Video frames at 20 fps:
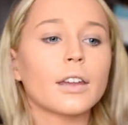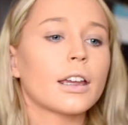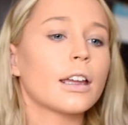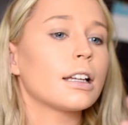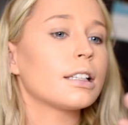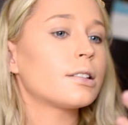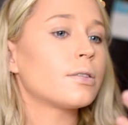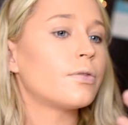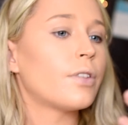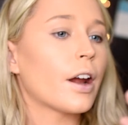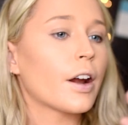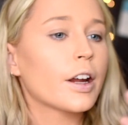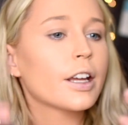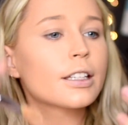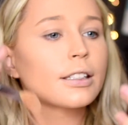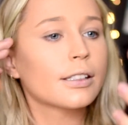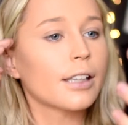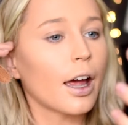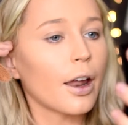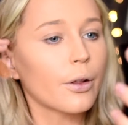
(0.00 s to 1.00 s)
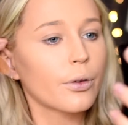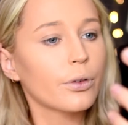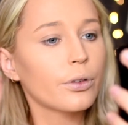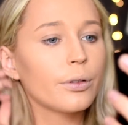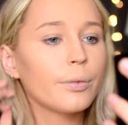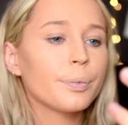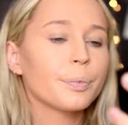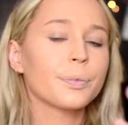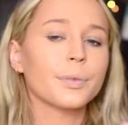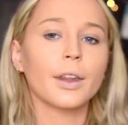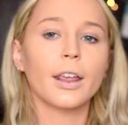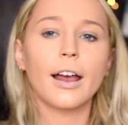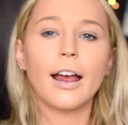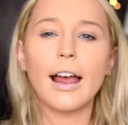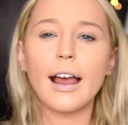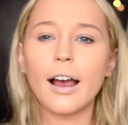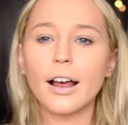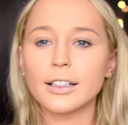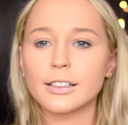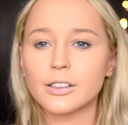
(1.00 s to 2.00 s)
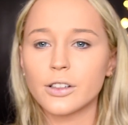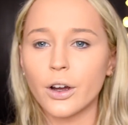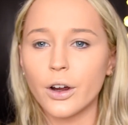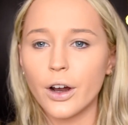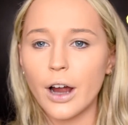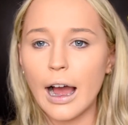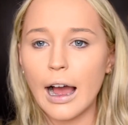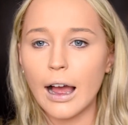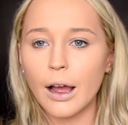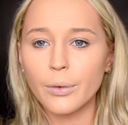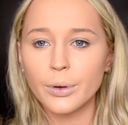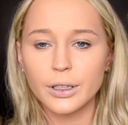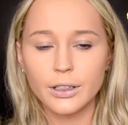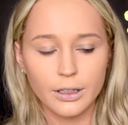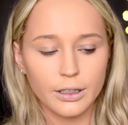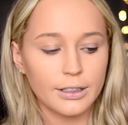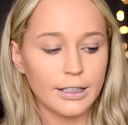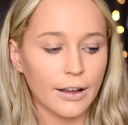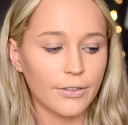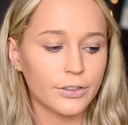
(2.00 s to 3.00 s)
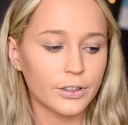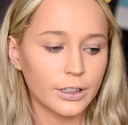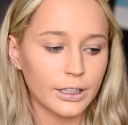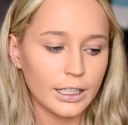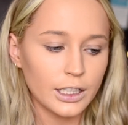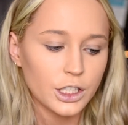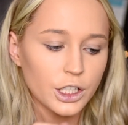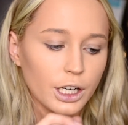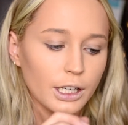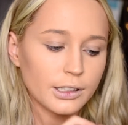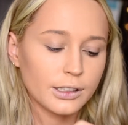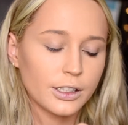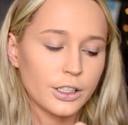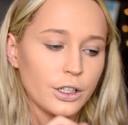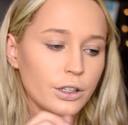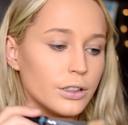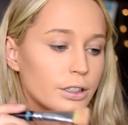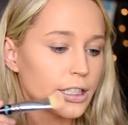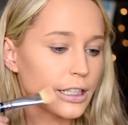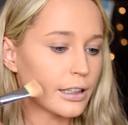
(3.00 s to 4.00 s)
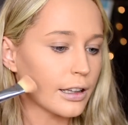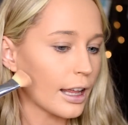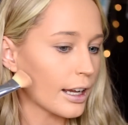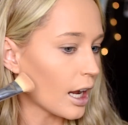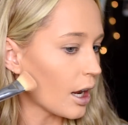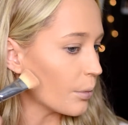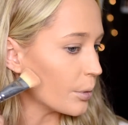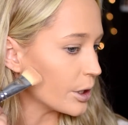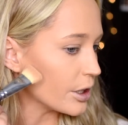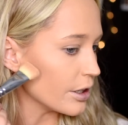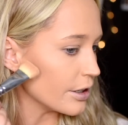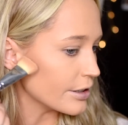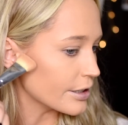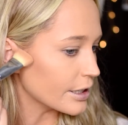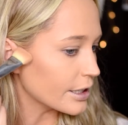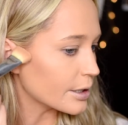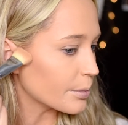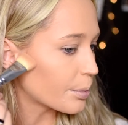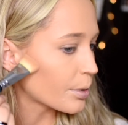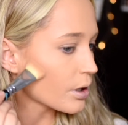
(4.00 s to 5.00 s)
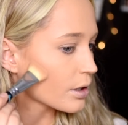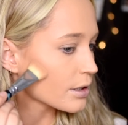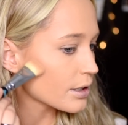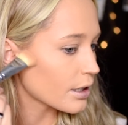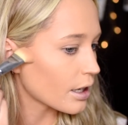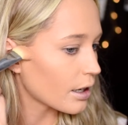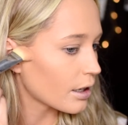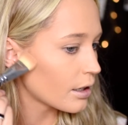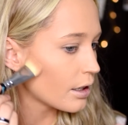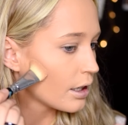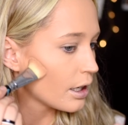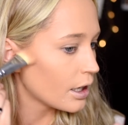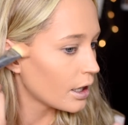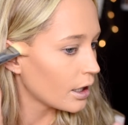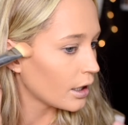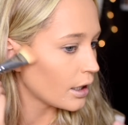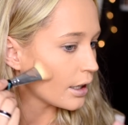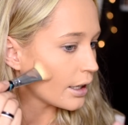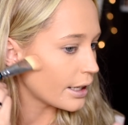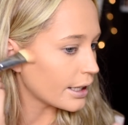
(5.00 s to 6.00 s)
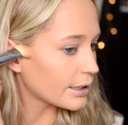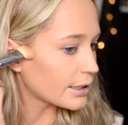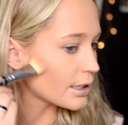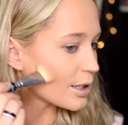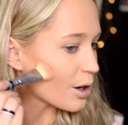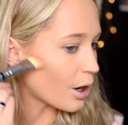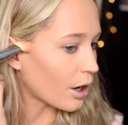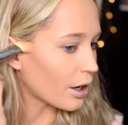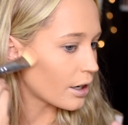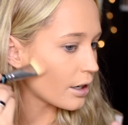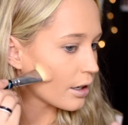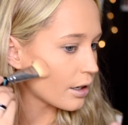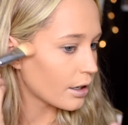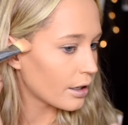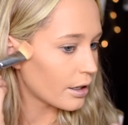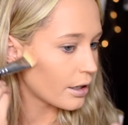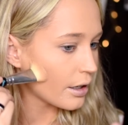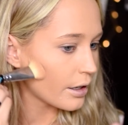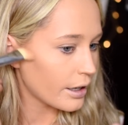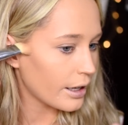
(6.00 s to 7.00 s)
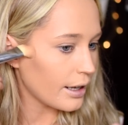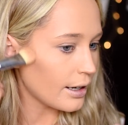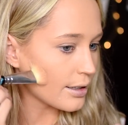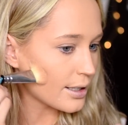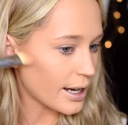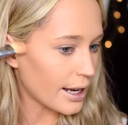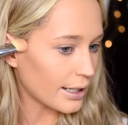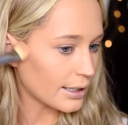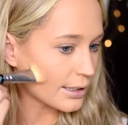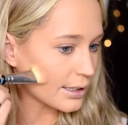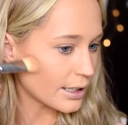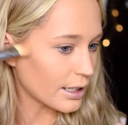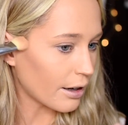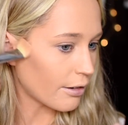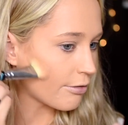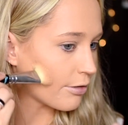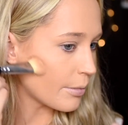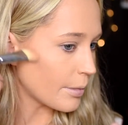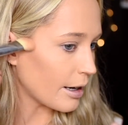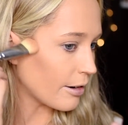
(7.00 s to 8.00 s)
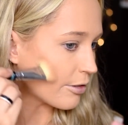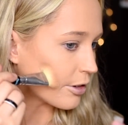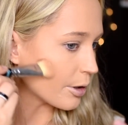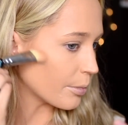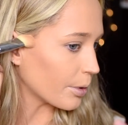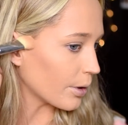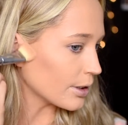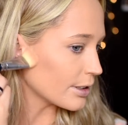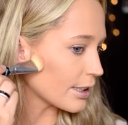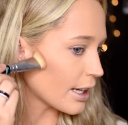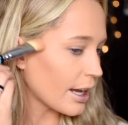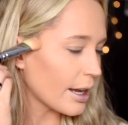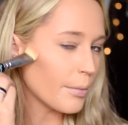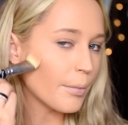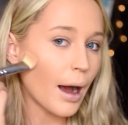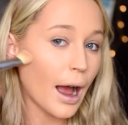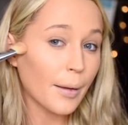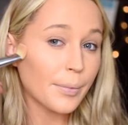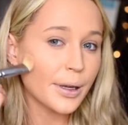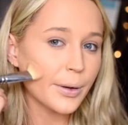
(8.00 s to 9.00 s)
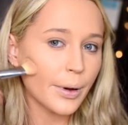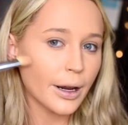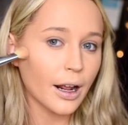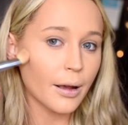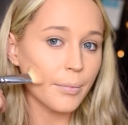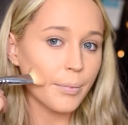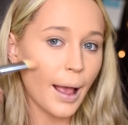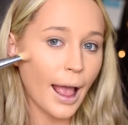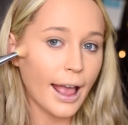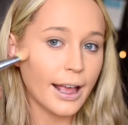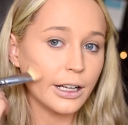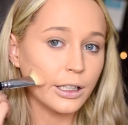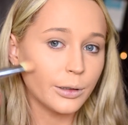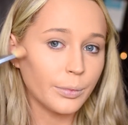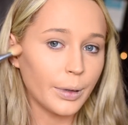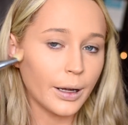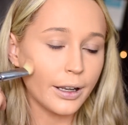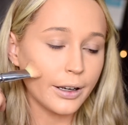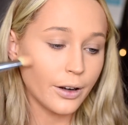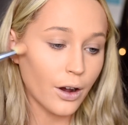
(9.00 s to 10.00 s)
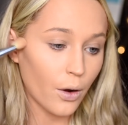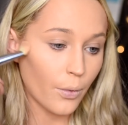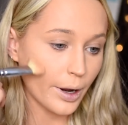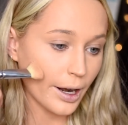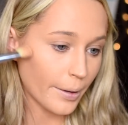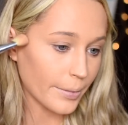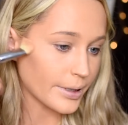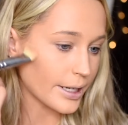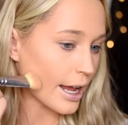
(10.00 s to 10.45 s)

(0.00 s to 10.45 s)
Like, it's very subtle, so I would definitely just use it. Like, I wouldn't use it as a bronzer. It's not intense enough for me for a bronzer. It might be when I'm pale, but not when I'm